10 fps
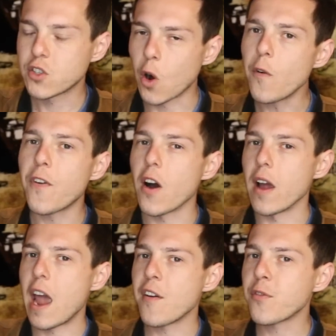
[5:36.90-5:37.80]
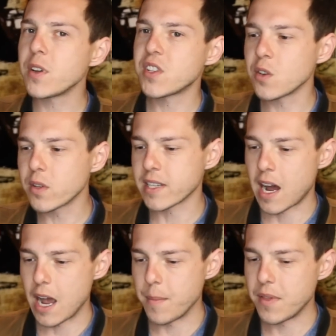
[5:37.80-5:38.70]
So far, every single
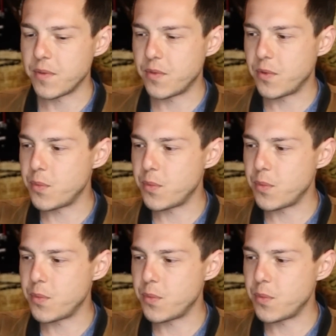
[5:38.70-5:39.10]
time,